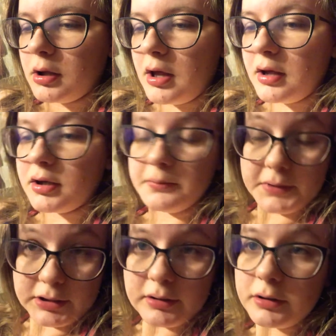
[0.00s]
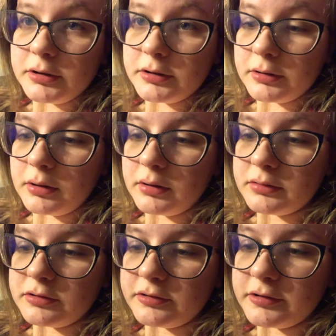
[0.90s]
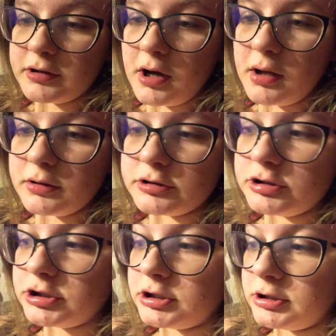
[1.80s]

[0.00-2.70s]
I committed into the college.